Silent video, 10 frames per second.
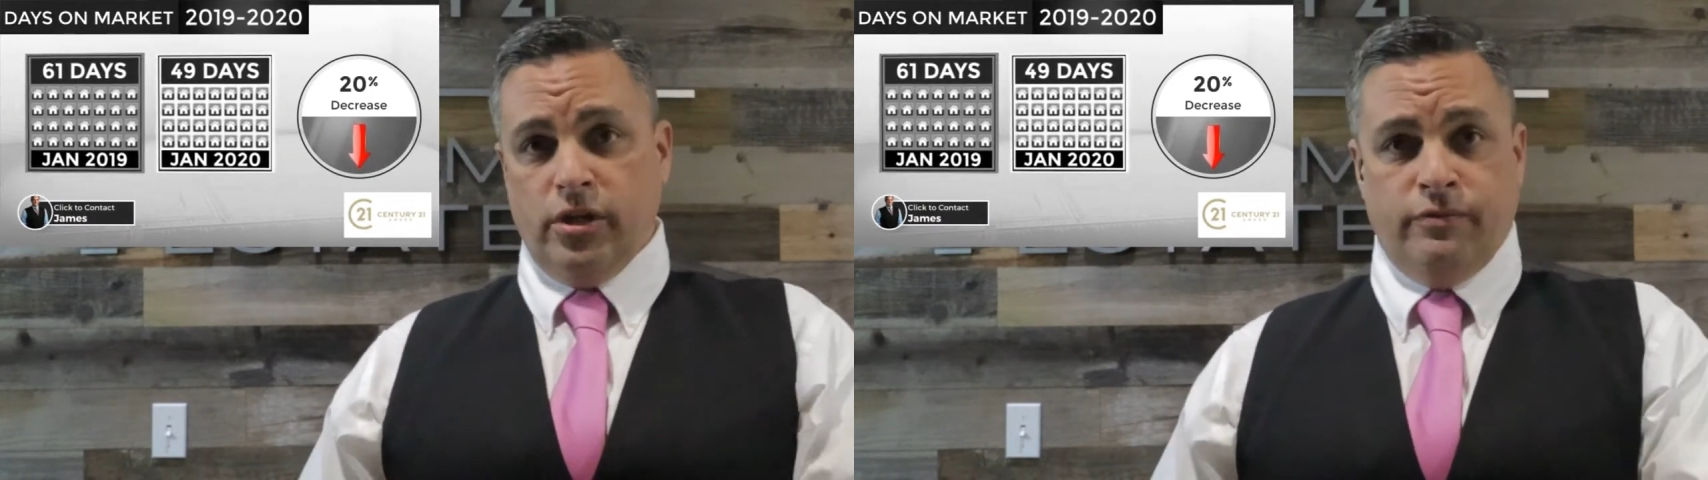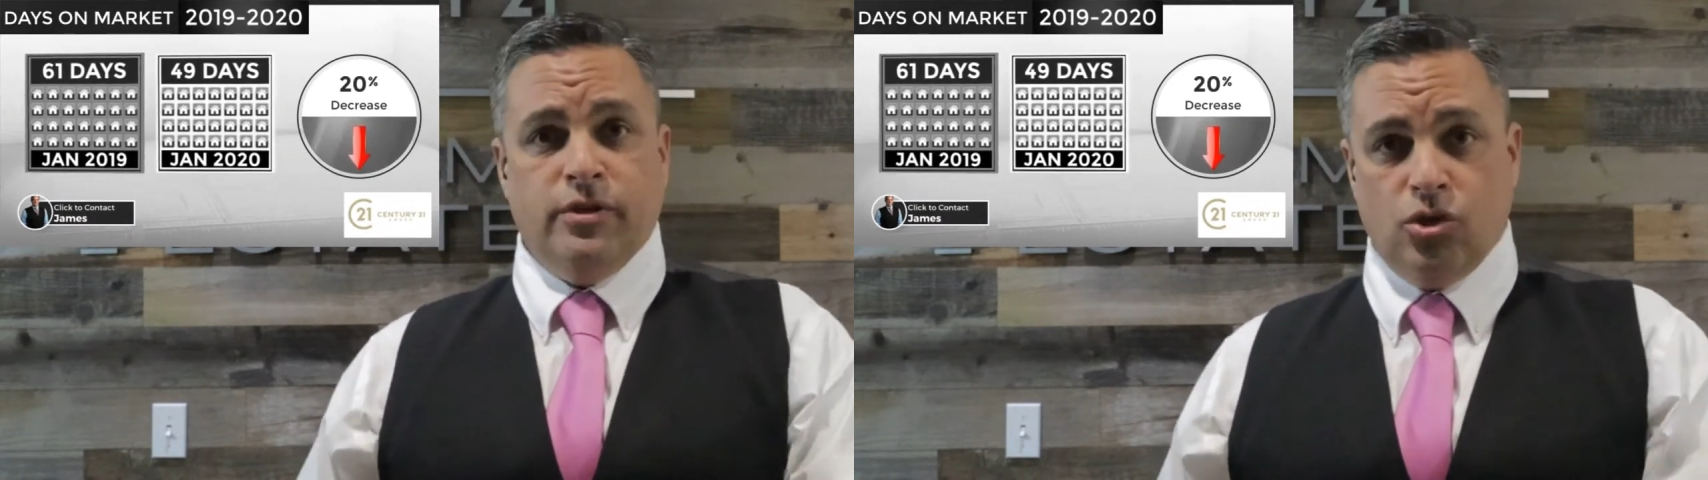
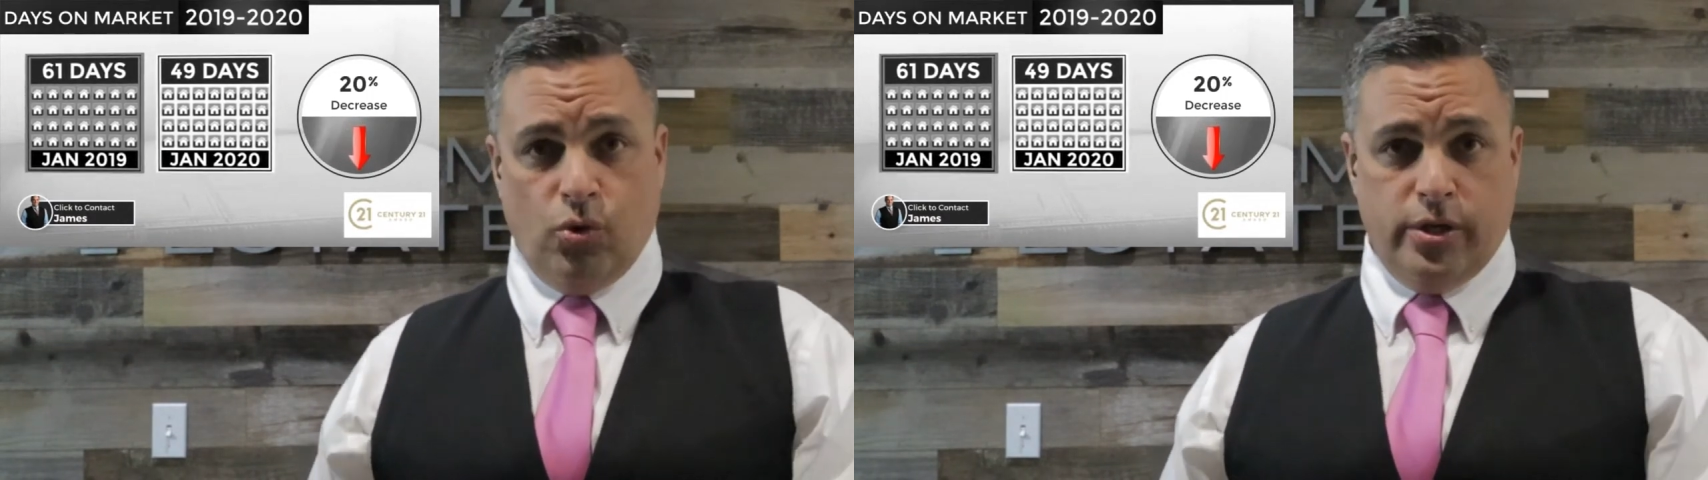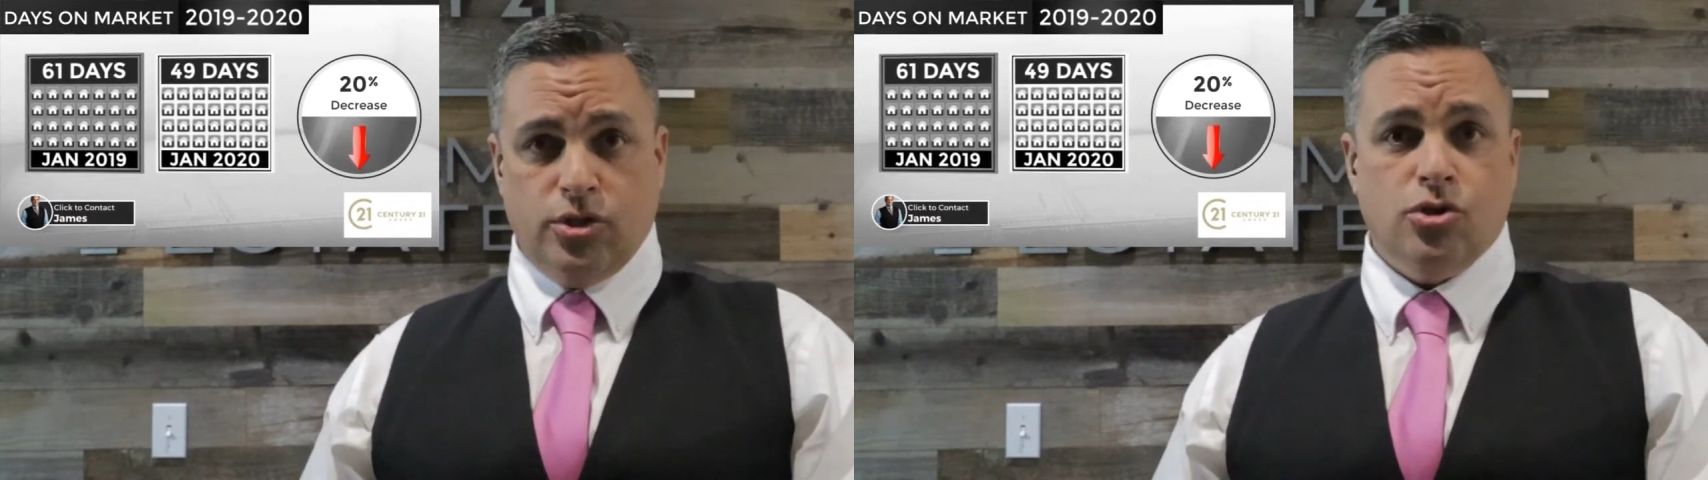
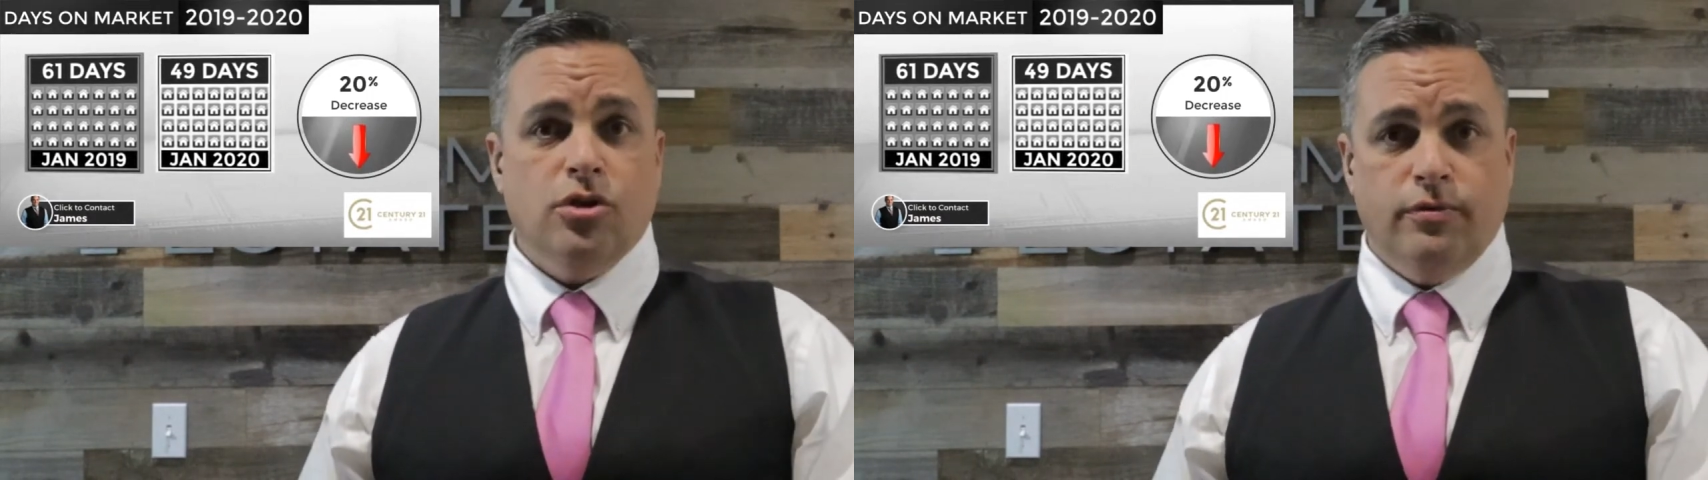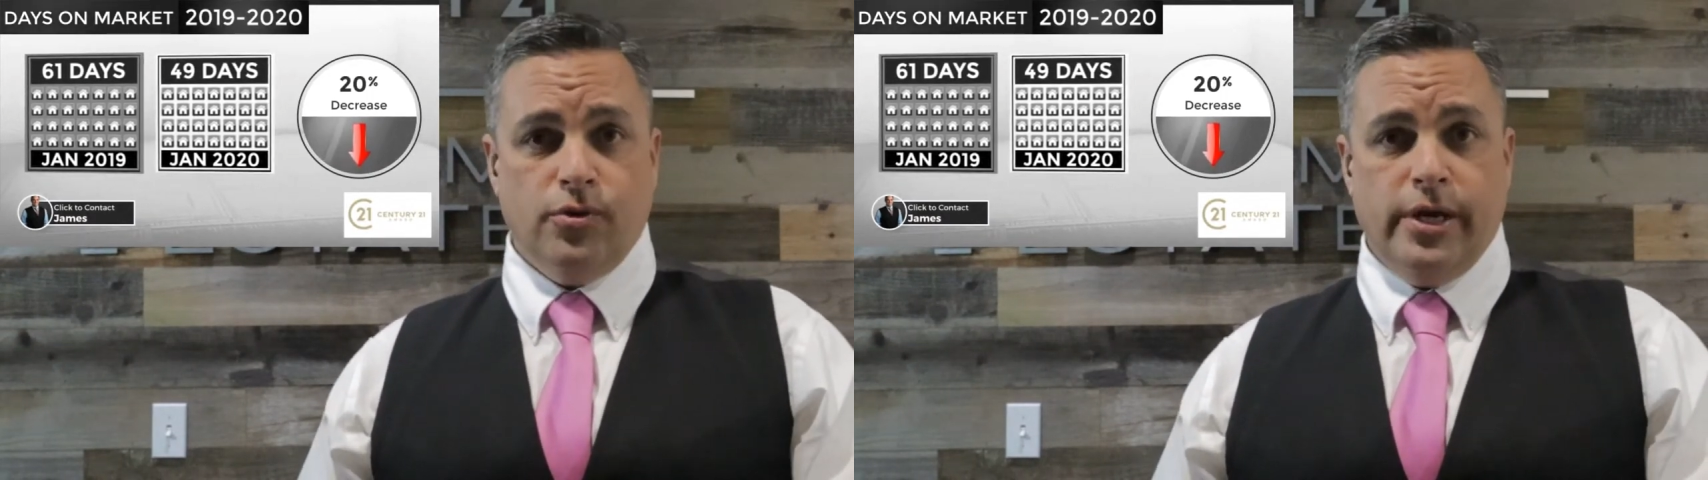inventory
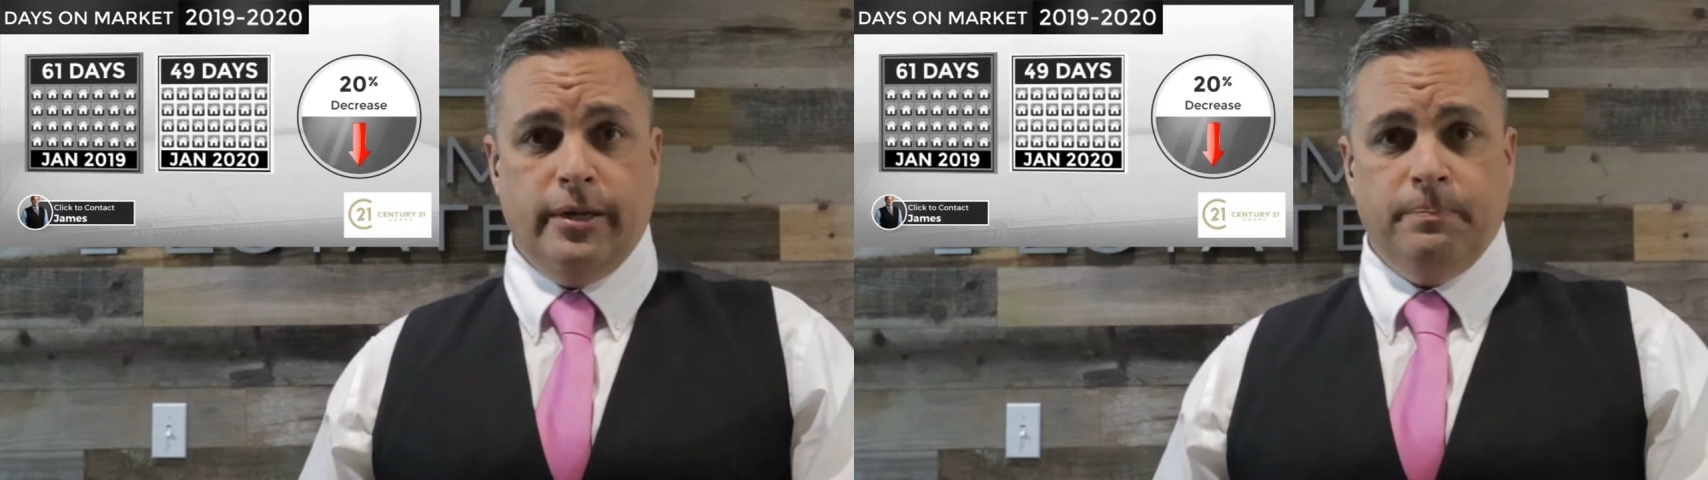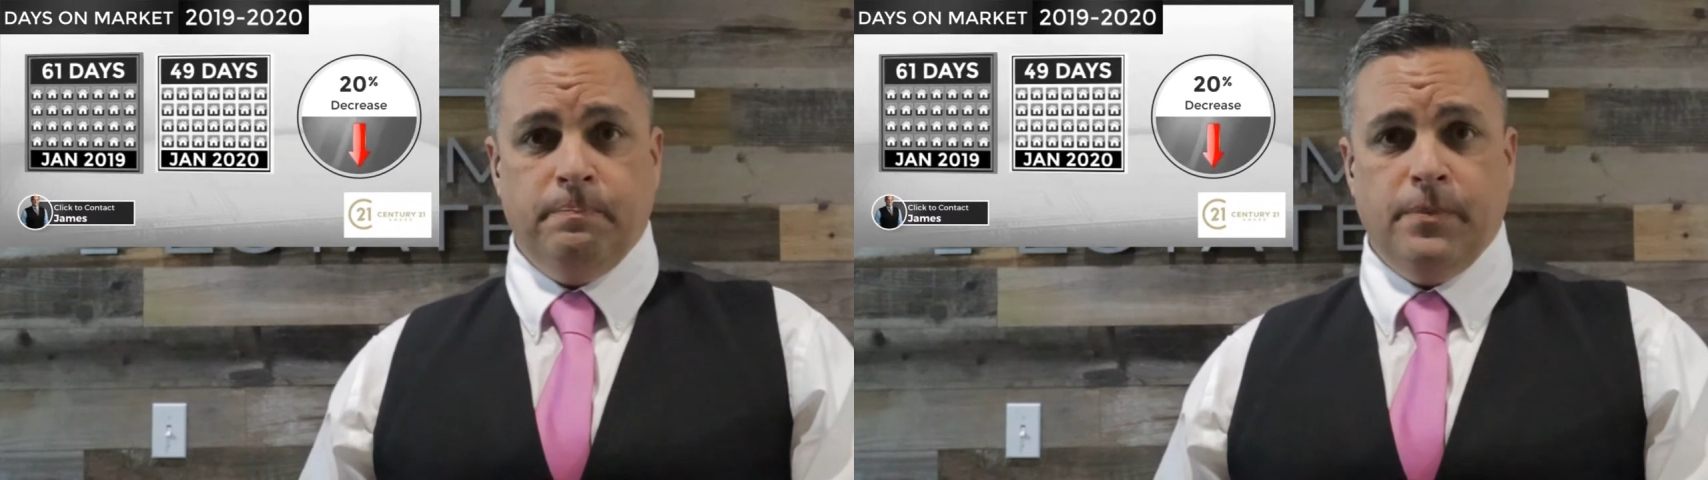turnover rate.